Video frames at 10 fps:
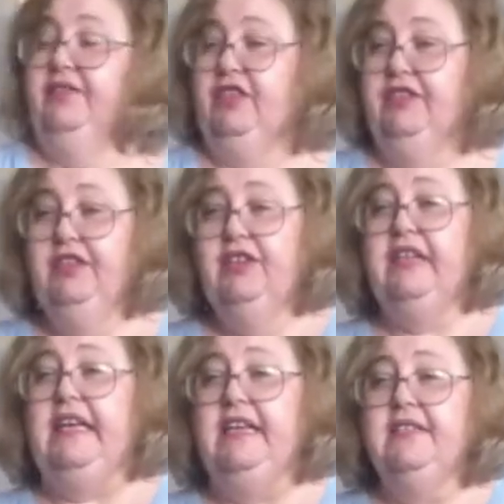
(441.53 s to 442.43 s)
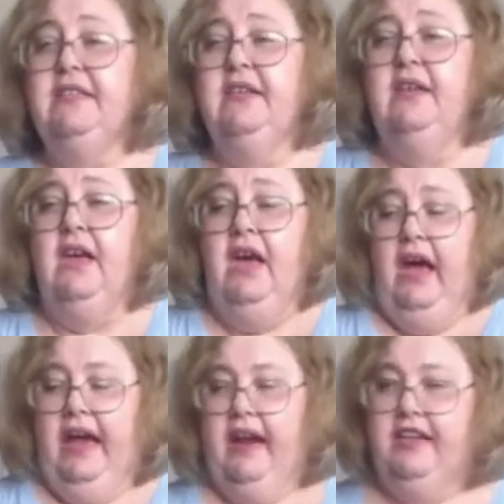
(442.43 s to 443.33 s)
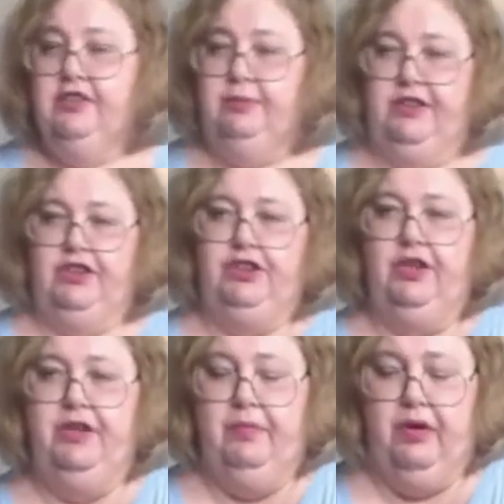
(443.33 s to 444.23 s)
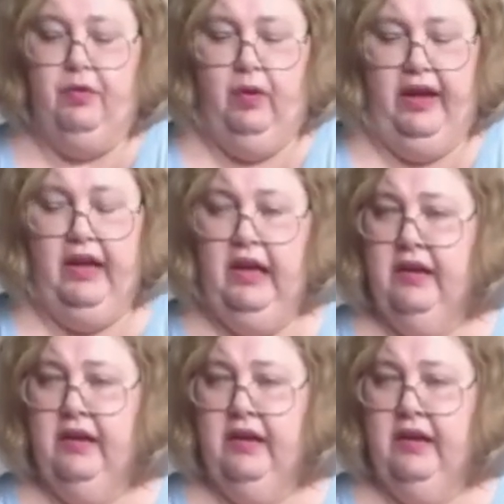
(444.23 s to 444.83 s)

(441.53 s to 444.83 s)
on the cookies, and I just wanted to show you real quick.